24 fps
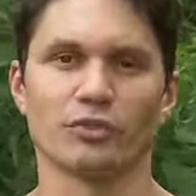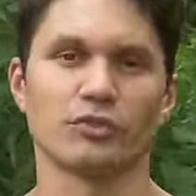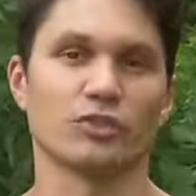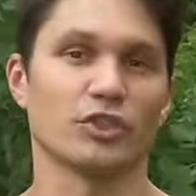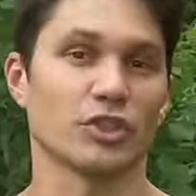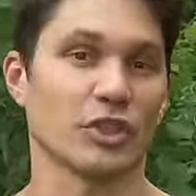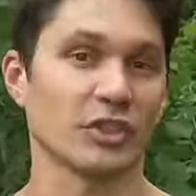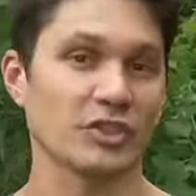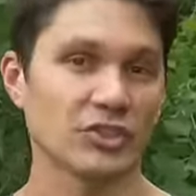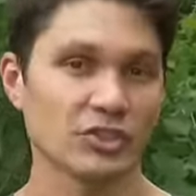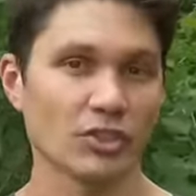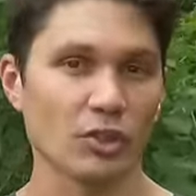
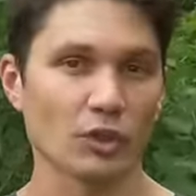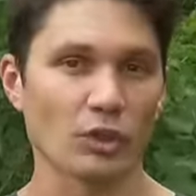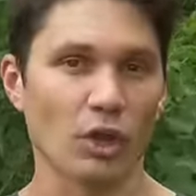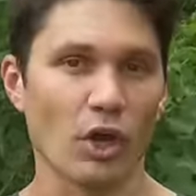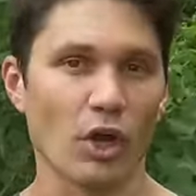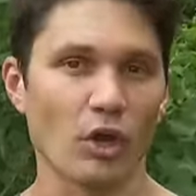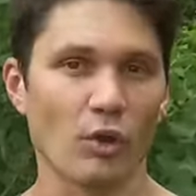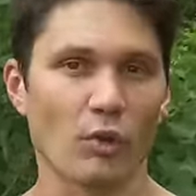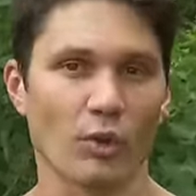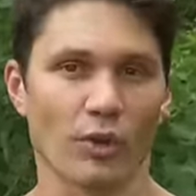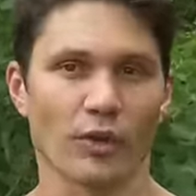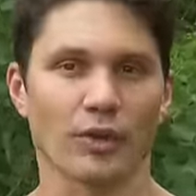just the
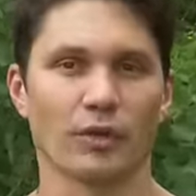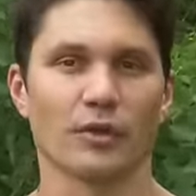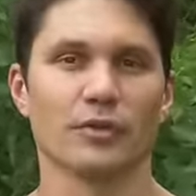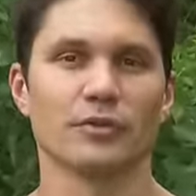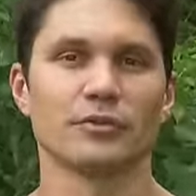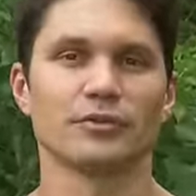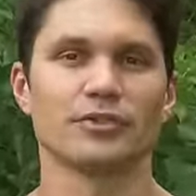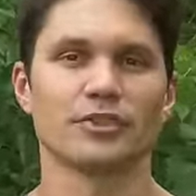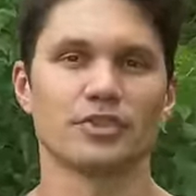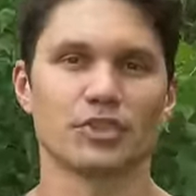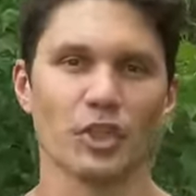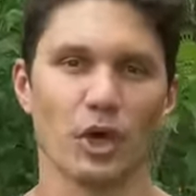lower,
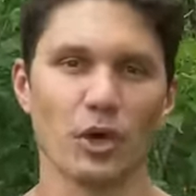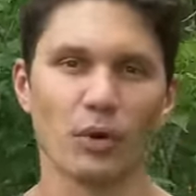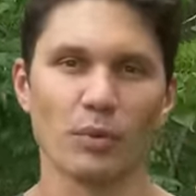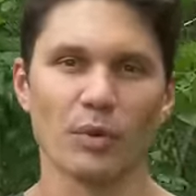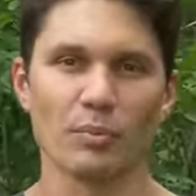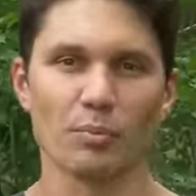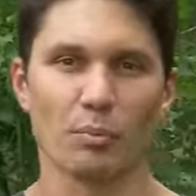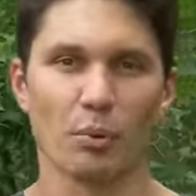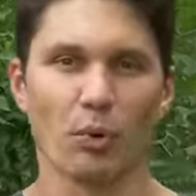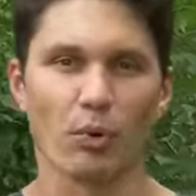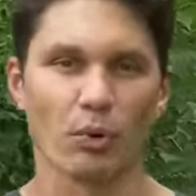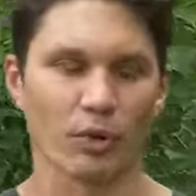so
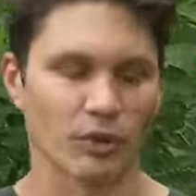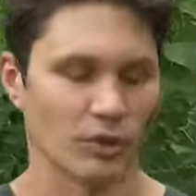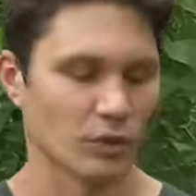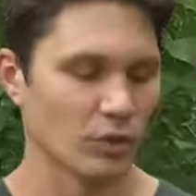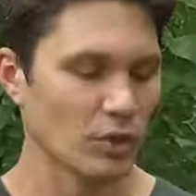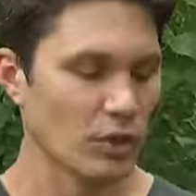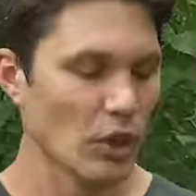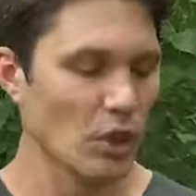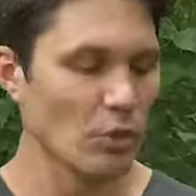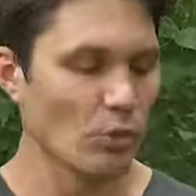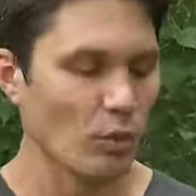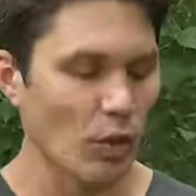important?
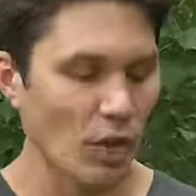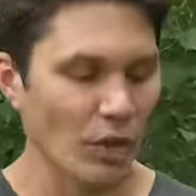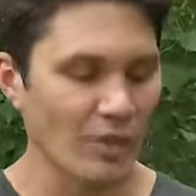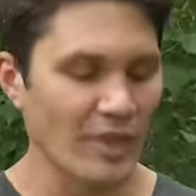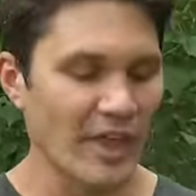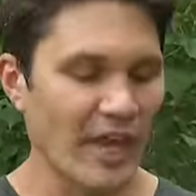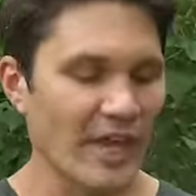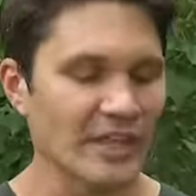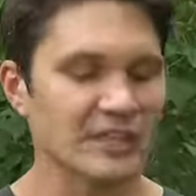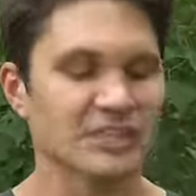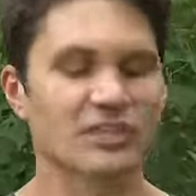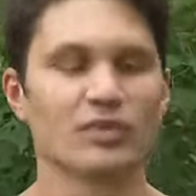Well,
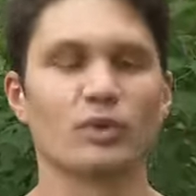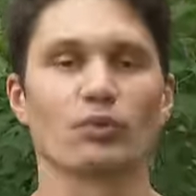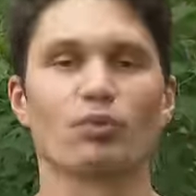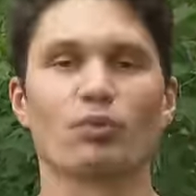that's the